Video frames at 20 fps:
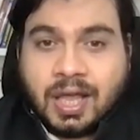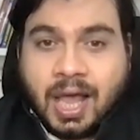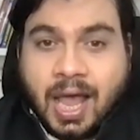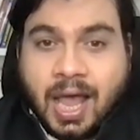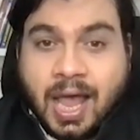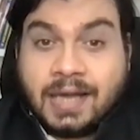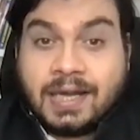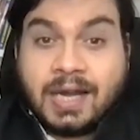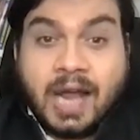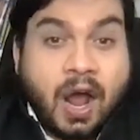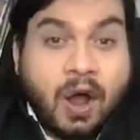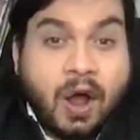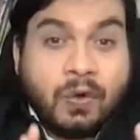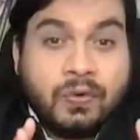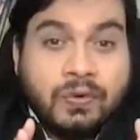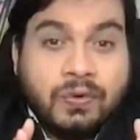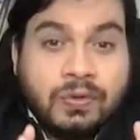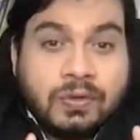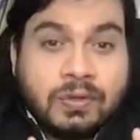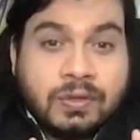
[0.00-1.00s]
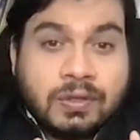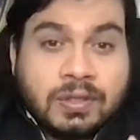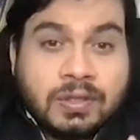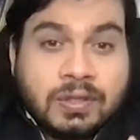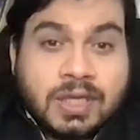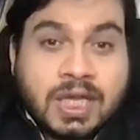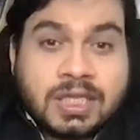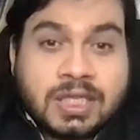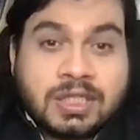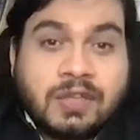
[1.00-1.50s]
And how
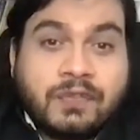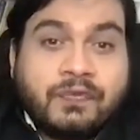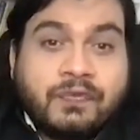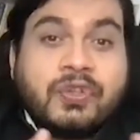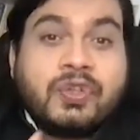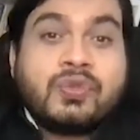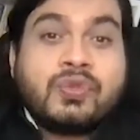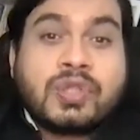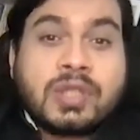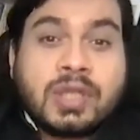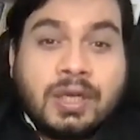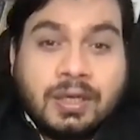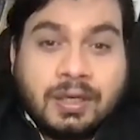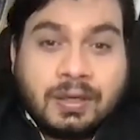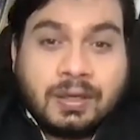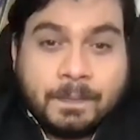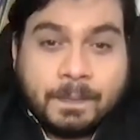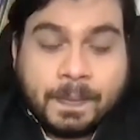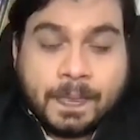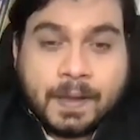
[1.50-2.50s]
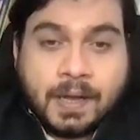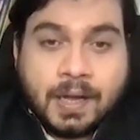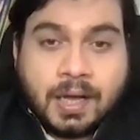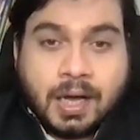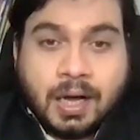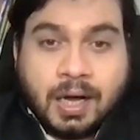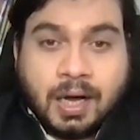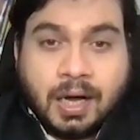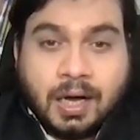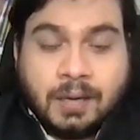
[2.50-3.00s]
does the future
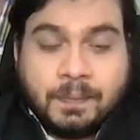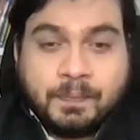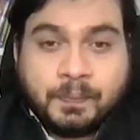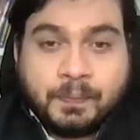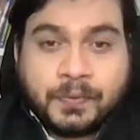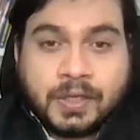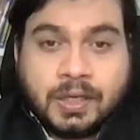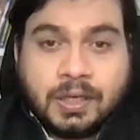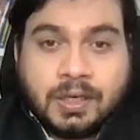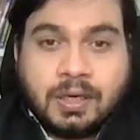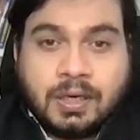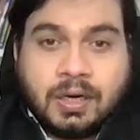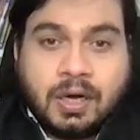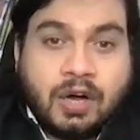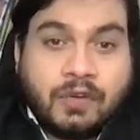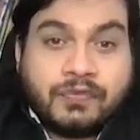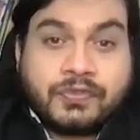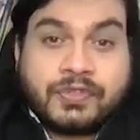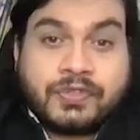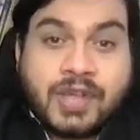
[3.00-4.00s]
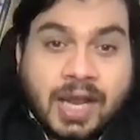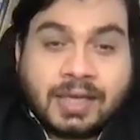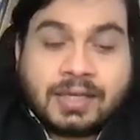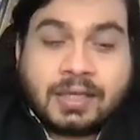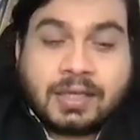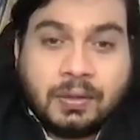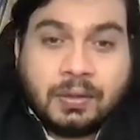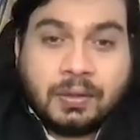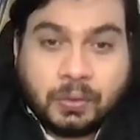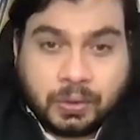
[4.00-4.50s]
of
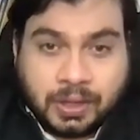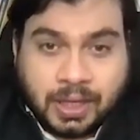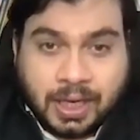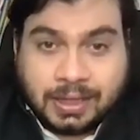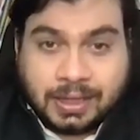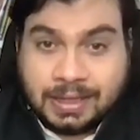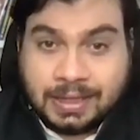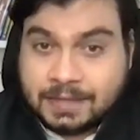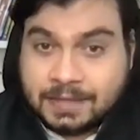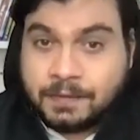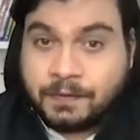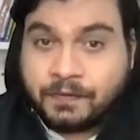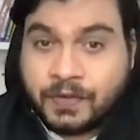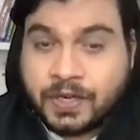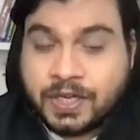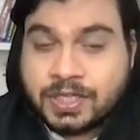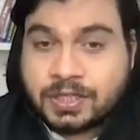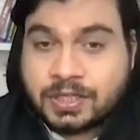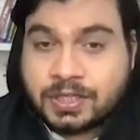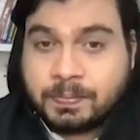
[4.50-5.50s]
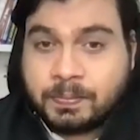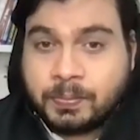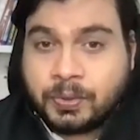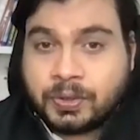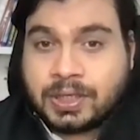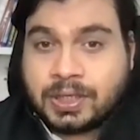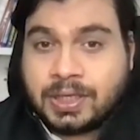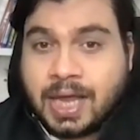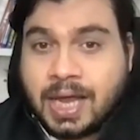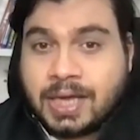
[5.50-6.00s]
tractor look like? Let me first
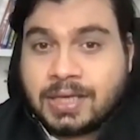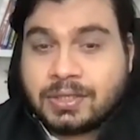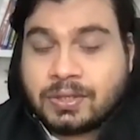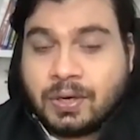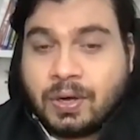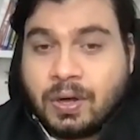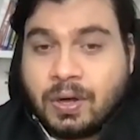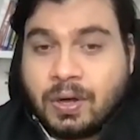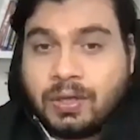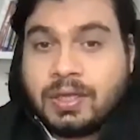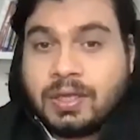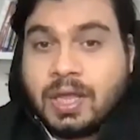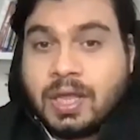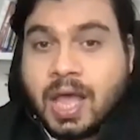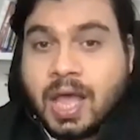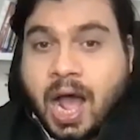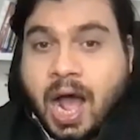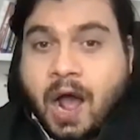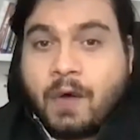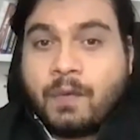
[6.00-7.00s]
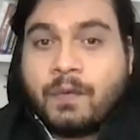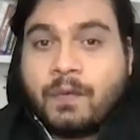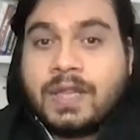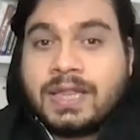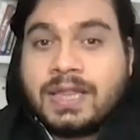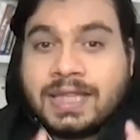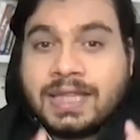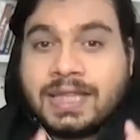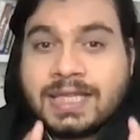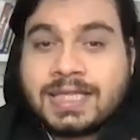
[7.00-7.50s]
put a light on how
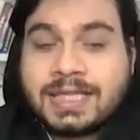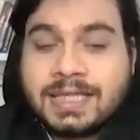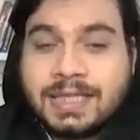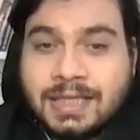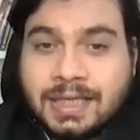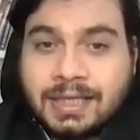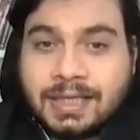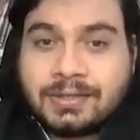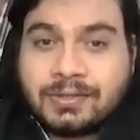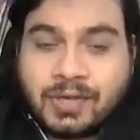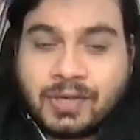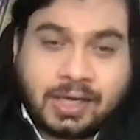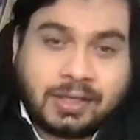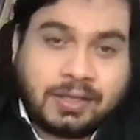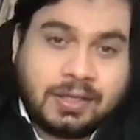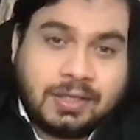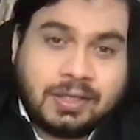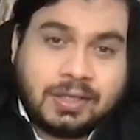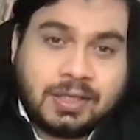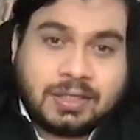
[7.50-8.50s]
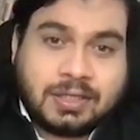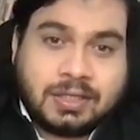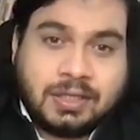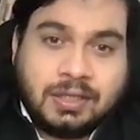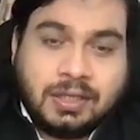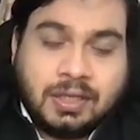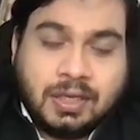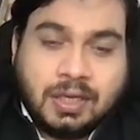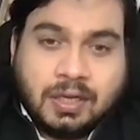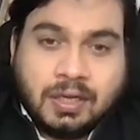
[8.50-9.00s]
will this year tractor
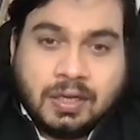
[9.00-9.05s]
industry